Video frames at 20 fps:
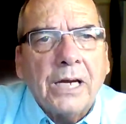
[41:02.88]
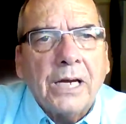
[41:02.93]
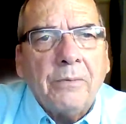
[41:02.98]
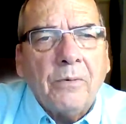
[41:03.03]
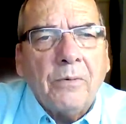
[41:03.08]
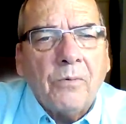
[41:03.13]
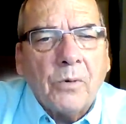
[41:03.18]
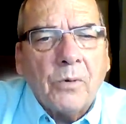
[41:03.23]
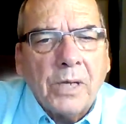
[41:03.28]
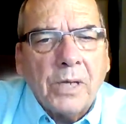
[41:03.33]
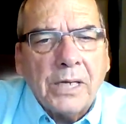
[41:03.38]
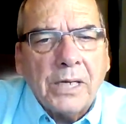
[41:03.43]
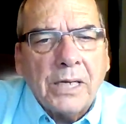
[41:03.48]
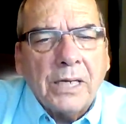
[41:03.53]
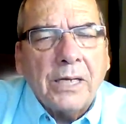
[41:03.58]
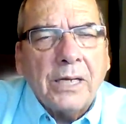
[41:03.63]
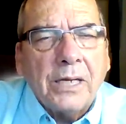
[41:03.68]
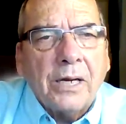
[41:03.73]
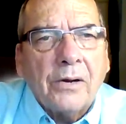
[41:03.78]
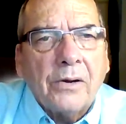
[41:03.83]
side before they
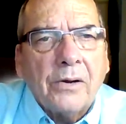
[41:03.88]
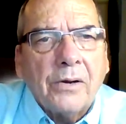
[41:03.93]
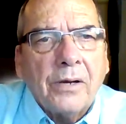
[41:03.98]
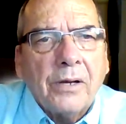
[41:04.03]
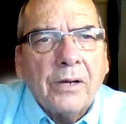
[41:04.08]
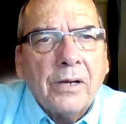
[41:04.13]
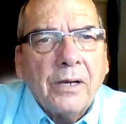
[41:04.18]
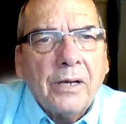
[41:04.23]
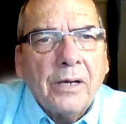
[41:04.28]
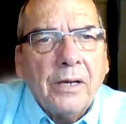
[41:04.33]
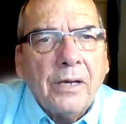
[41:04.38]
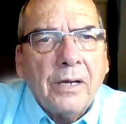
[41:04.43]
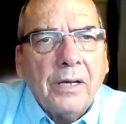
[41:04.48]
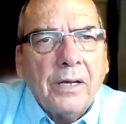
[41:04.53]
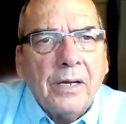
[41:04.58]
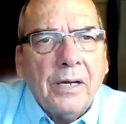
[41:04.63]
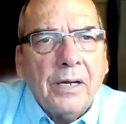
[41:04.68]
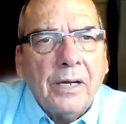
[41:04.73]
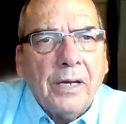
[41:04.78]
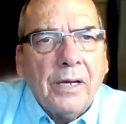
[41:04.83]
get here,
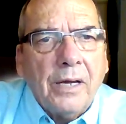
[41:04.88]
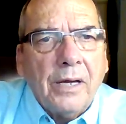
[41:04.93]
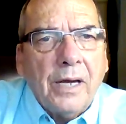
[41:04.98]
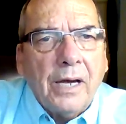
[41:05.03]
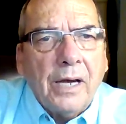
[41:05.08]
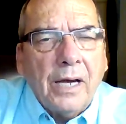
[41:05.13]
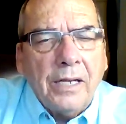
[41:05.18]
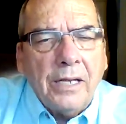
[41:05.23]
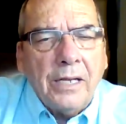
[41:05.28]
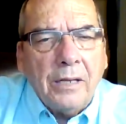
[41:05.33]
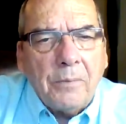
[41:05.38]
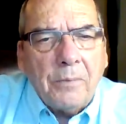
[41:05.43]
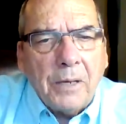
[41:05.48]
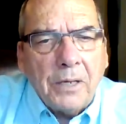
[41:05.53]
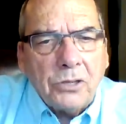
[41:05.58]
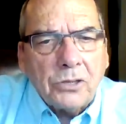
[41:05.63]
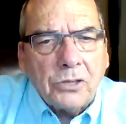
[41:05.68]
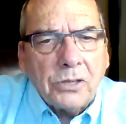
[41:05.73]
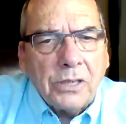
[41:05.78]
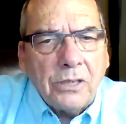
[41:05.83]
and they
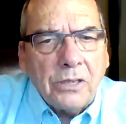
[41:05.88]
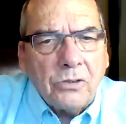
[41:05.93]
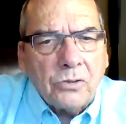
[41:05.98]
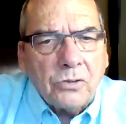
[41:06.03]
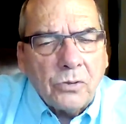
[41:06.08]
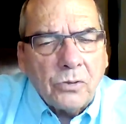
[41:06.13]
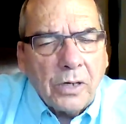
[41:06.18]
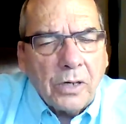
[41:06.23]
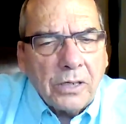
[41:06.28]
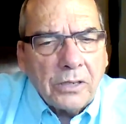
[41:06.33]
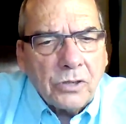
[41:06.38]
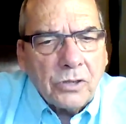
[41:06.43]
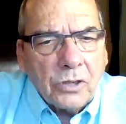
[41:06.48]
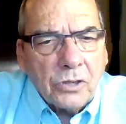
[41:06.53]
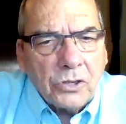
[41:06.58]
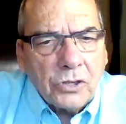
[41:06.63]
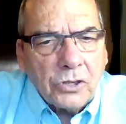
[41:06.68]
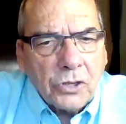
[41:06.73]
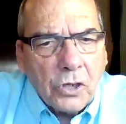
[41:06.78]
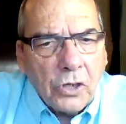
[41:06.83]
patiently drive
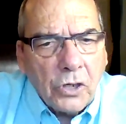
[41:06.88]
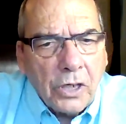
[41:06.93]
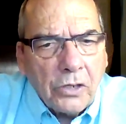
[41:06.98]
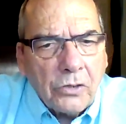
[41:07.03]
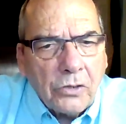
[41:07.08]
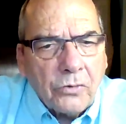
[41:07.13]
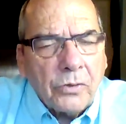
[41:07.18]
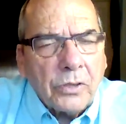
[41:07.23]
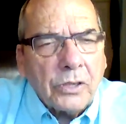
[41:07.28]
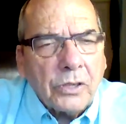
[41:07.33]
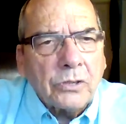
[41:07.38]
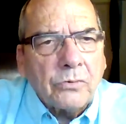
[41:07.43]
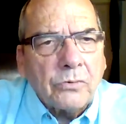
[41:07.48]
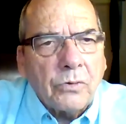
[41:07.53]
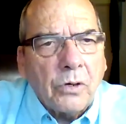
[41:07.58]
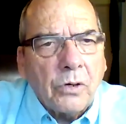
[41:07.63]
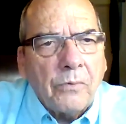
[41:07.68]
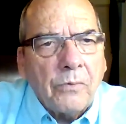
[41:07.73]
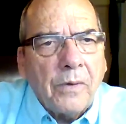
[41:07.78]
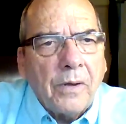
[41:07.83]
their journey through
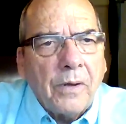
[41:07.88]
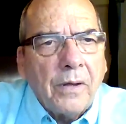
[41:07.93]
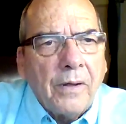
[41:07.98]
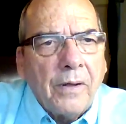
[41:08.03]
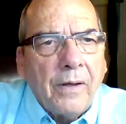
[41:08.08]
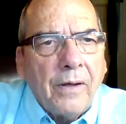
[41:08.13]
this room.